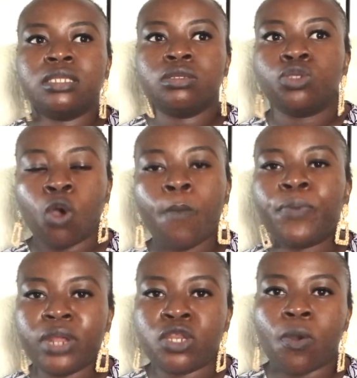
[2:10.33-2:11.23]
don't
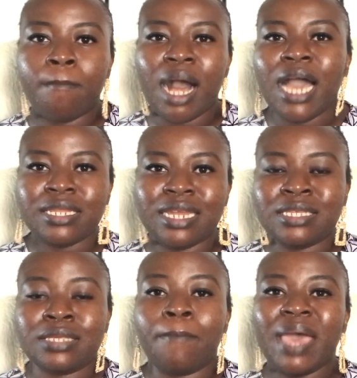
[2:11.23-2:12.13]
put in your mind that
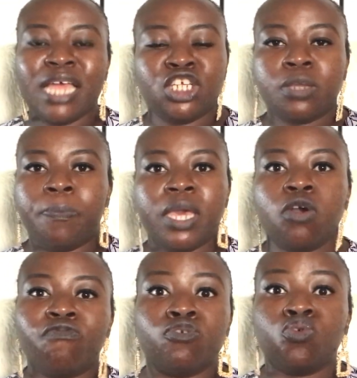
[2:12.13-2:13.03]
it's a magic pill
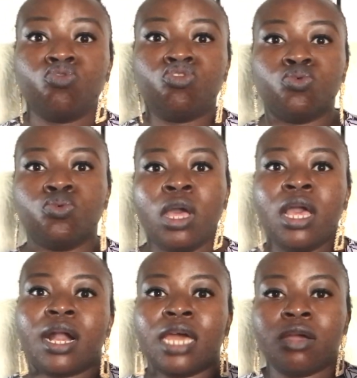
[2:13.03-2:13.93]
for you to
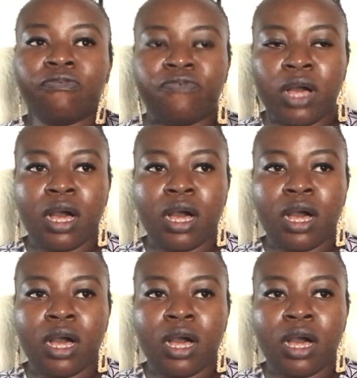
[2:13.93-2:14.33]
kind of